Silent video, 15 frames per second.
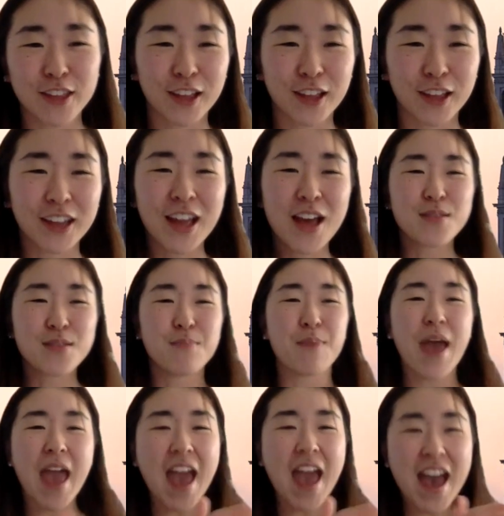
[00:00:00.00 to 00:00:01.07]
like the
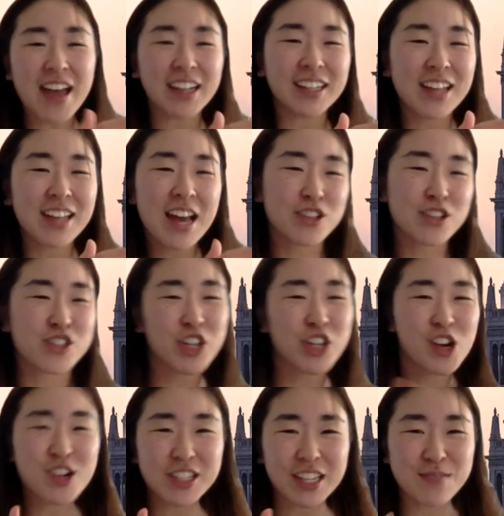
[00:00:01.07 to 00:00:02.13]
band, the
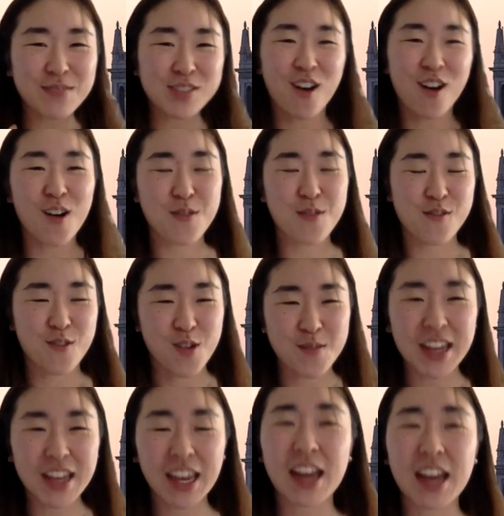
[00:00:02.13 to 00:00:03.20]
cheer team is all
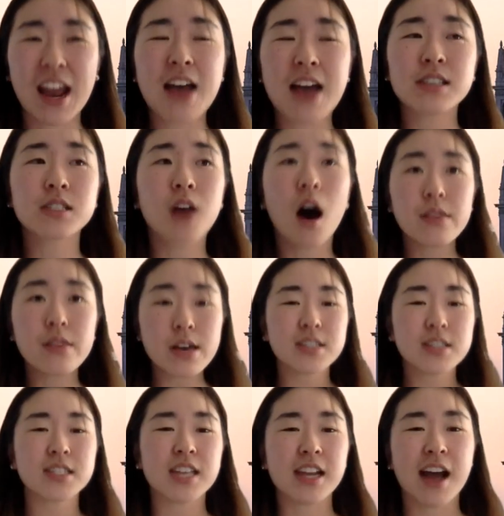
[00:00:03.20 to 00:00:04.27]
performing, and I saw
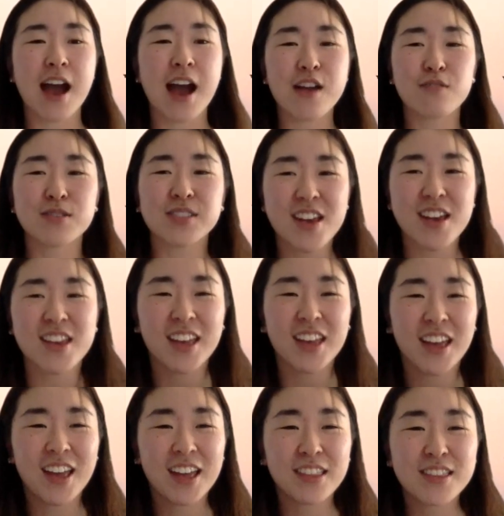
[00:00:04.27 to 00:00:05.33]
this and I was like,
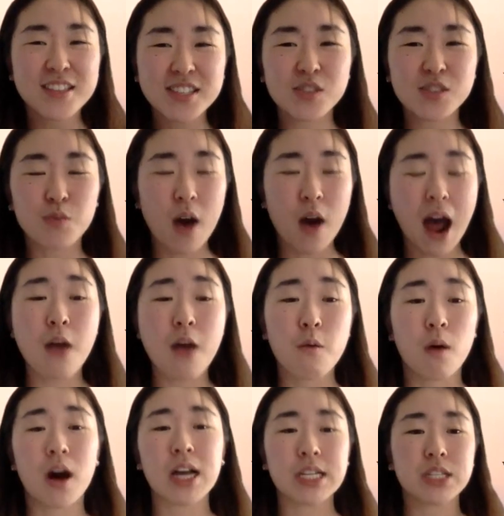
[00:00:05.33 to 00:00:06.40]
this is what I
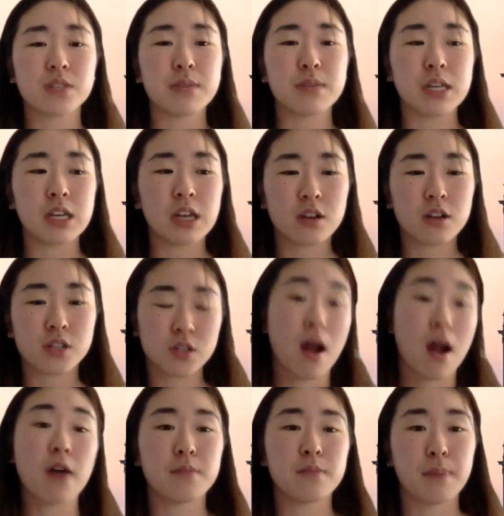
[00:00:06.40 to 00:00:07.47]
want to be
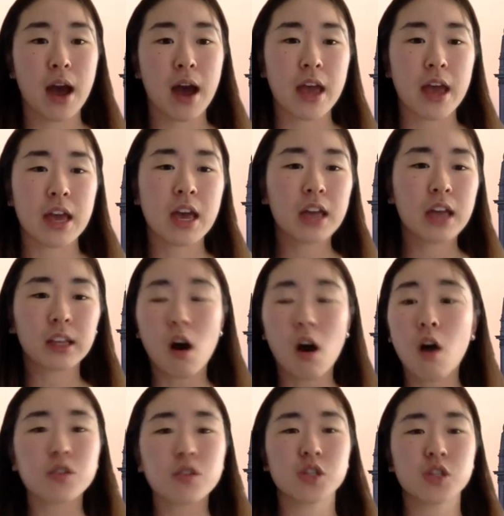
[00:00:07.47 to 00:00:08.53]
surrounded by. And like
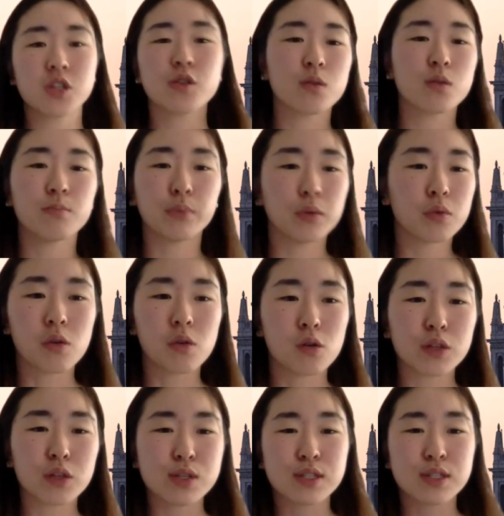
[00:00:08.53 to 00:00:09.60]
all the students were in blue and gold.
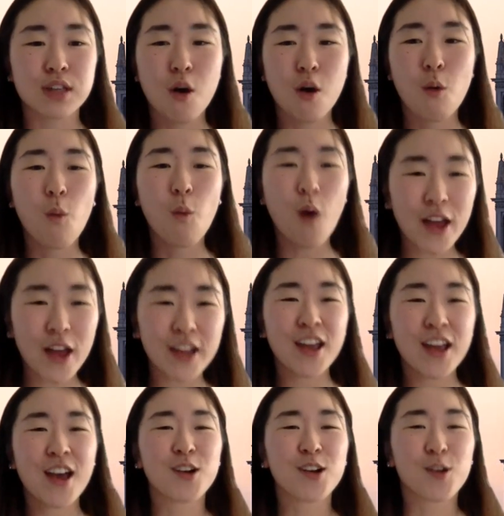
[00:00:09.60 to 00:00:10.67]
It was one
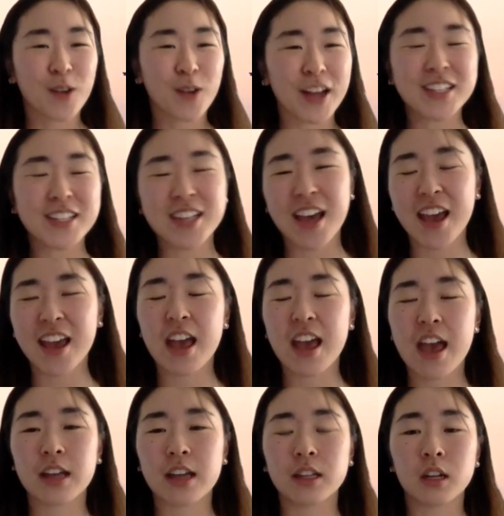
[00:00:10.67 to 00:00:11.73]
great day.
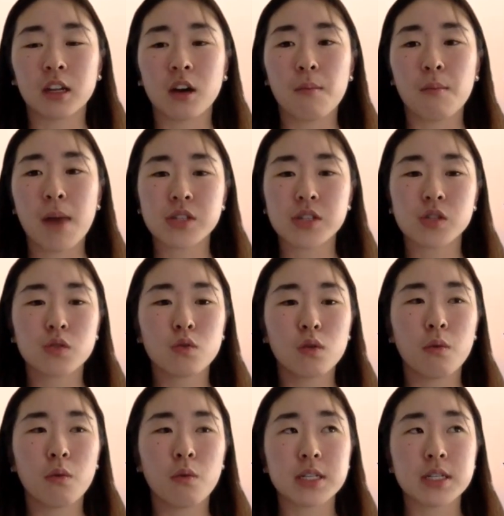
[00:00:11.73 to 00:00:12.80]
And, you know, my
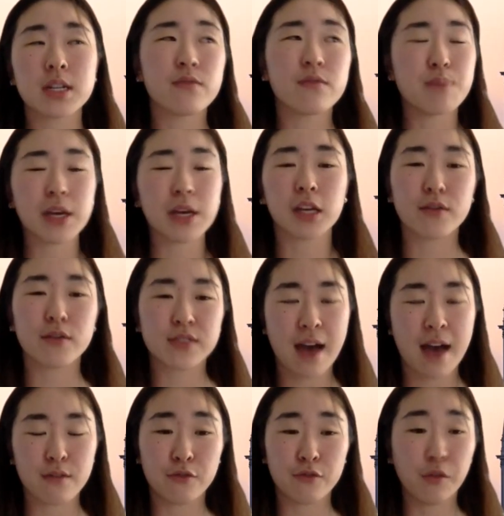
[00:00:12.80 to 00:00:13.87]
school wasn't even big enough to
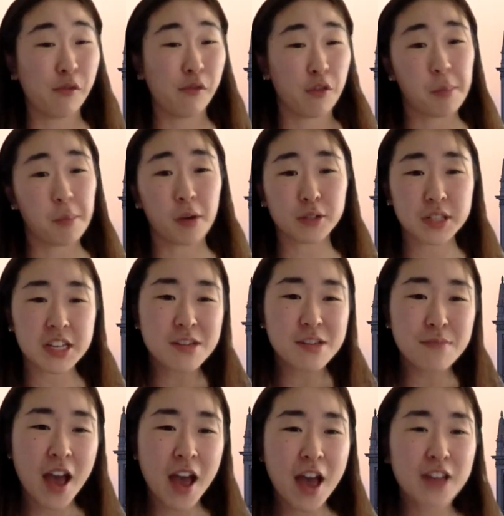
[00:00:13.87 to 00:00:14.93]
have a full football team.
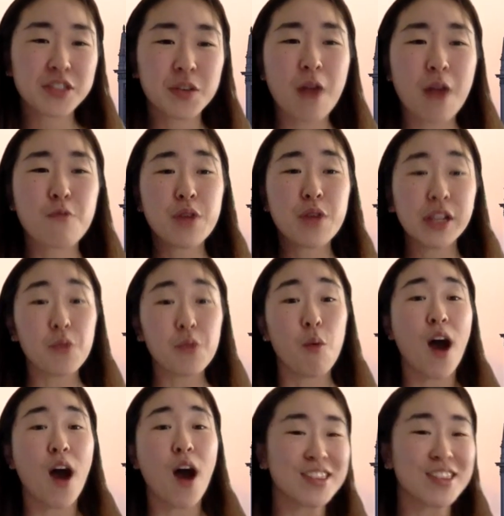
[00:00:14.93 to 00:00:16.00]
And so I really
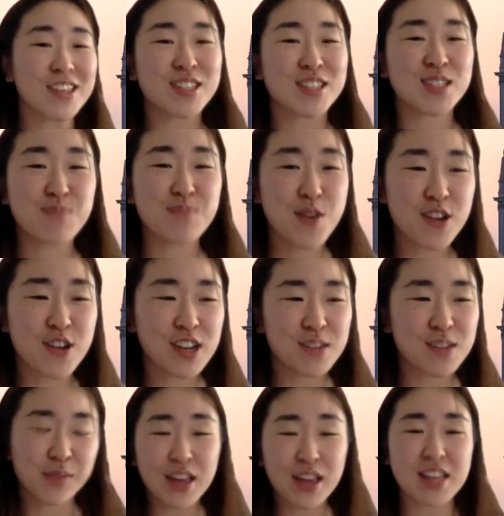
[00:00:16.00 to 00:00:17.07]
wanted this spirited
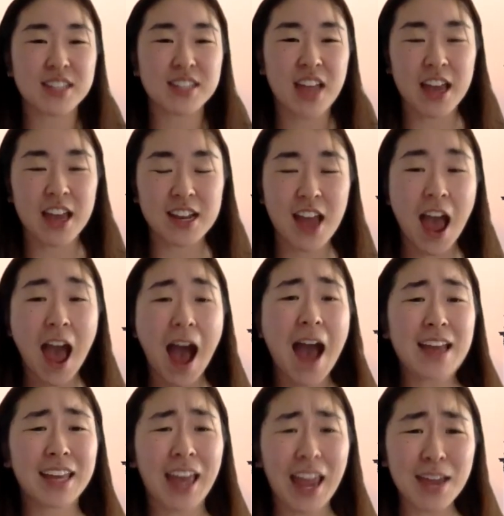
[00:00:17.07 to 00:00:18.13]
place. And I
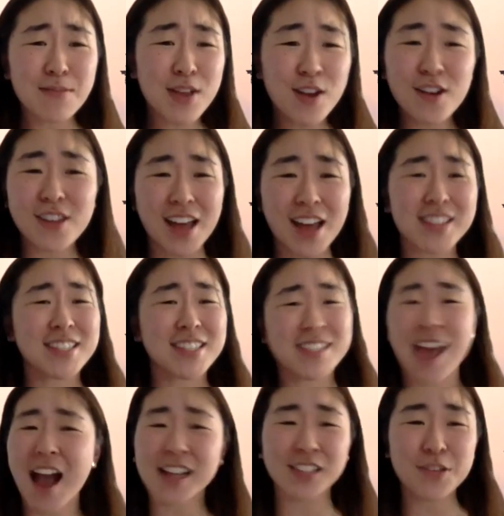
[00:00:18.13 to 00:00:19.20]
came here, and that's
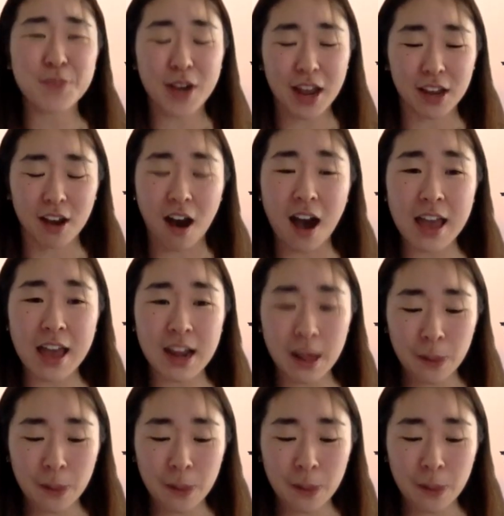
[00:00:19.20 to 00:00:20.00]
exactly what I got.